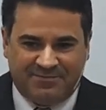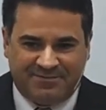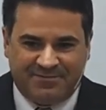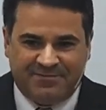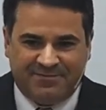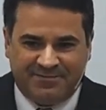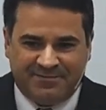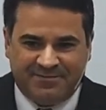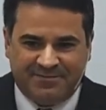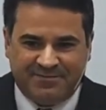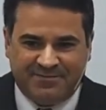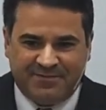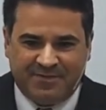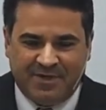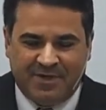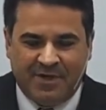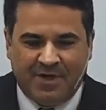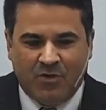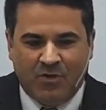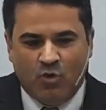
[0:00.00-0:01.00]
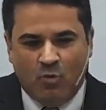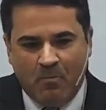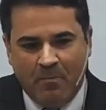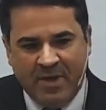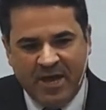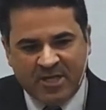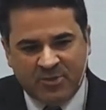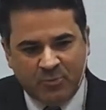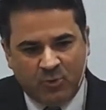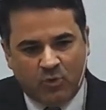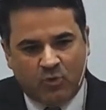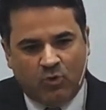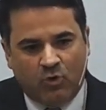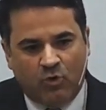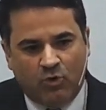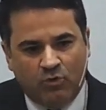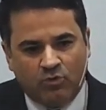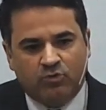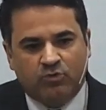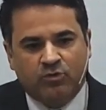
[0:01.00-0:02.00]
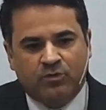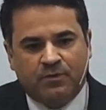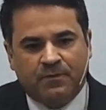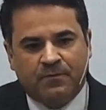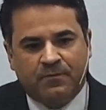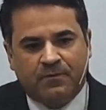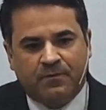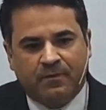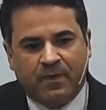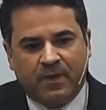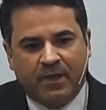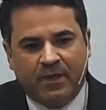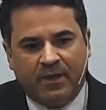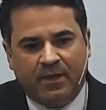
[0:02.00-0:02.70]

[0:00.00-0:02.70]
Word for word: the church began to go to her house. The same